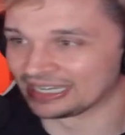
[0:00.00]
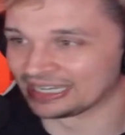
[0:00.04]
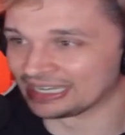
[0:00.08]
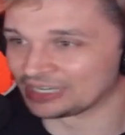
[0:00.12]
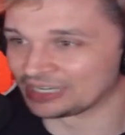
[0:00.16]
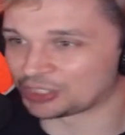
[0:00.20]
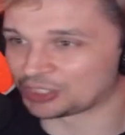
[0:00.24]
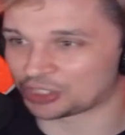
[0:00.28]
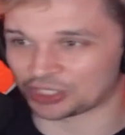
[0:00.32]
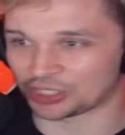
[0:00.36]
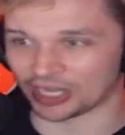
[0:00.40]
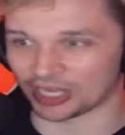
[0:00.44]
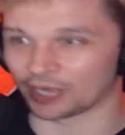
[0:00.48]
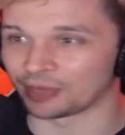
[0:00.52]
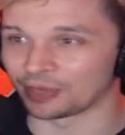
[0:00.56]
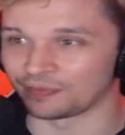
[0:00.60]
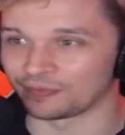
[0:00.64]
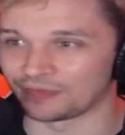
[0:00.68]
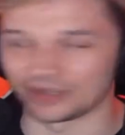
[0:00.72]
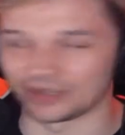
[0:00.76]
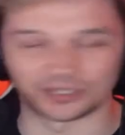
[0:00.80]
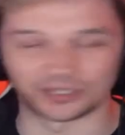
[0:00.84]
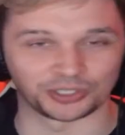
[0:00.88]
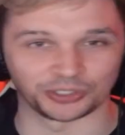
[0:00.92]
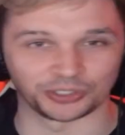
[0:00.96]
share
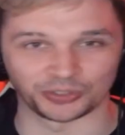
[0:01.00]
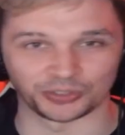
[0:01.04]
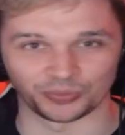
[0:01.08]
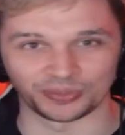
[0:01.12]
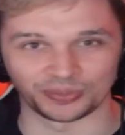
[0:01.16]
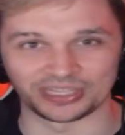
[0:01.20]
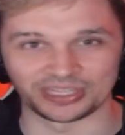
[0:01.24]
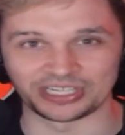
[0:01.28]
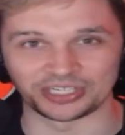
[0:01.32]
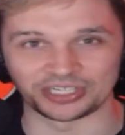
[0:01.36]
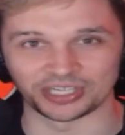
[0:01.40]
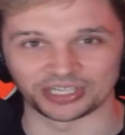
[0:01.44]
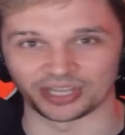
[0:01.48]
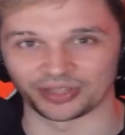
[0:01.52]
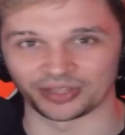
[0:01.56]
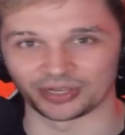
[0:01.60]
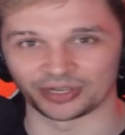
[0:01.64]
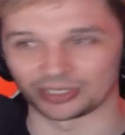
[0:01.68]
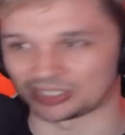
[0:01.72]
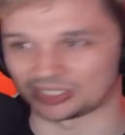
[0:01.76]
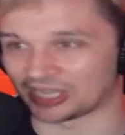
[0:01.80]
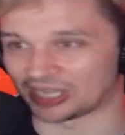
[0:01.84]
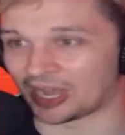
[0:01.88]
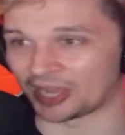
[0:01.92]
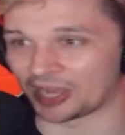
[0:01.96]
adventures with each other,
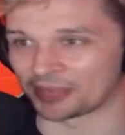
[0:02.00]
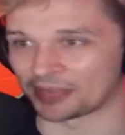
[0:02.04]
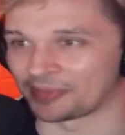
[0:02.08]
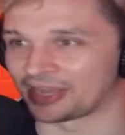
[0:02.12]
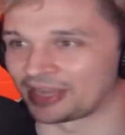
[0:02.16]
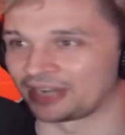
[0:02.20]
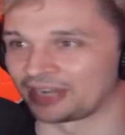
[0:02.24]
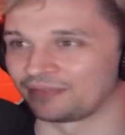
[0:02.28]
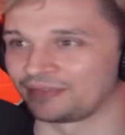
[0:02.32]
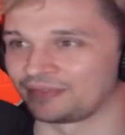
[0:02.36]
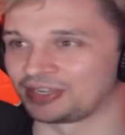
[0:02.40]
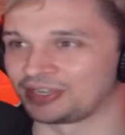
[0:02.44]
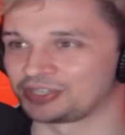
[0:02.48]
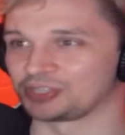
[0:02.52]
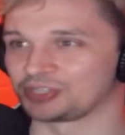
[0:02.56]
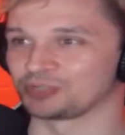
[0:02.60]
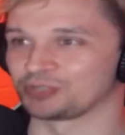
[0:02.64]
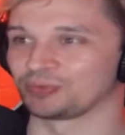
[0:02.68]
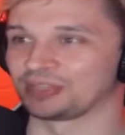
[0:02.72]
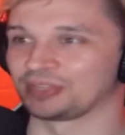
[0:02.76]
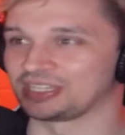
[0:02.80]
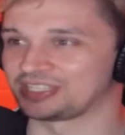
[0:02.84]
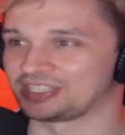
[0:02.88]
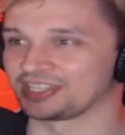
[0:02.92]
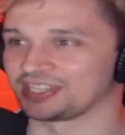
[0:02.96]
talk about adventures
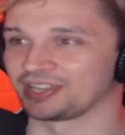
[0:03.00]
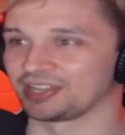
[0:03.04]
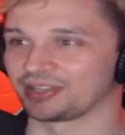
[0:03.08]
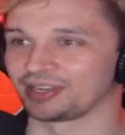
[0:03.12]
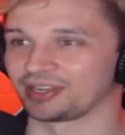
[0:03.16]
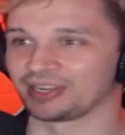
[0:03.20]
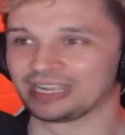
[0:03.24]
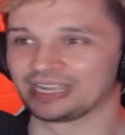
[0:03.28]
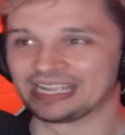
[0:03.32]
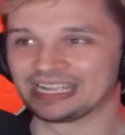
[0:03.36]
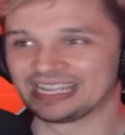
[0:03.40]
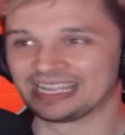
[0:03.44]
with each other,